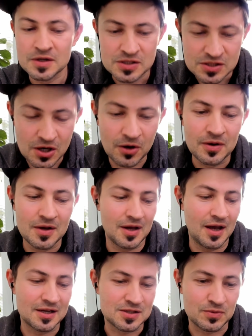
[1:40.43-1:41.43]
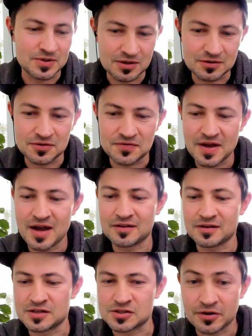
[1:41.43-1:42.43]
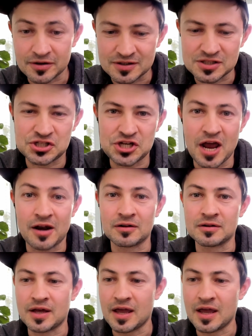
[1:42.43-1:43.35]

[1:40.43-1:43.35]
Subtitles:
So as a result of that, I started this channel,